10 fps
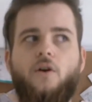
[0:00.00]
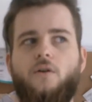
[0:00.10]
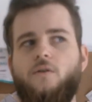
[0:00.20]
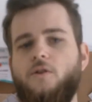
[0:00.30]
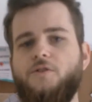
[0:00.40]

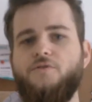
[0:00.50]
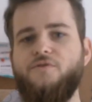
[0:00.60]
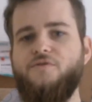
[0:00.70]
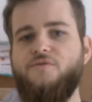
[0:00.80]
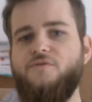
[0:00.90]
Or do
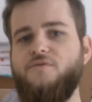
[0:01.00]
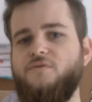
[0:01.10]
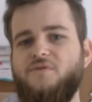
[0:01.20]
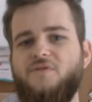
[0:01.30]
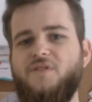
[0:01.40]
you
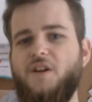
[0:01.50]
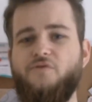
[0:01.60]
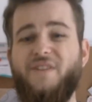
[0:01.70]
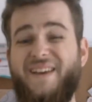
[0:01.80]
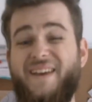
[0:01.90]
not
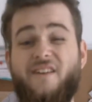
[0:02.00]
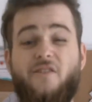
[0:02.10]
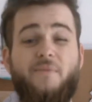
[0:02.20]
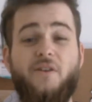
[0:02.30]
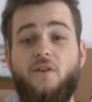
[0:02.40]
really care
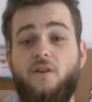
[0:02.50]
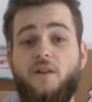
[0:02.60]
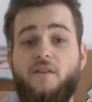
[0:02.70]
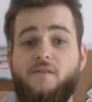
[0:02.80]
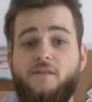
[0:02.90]
about all
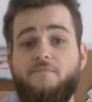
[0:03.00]
the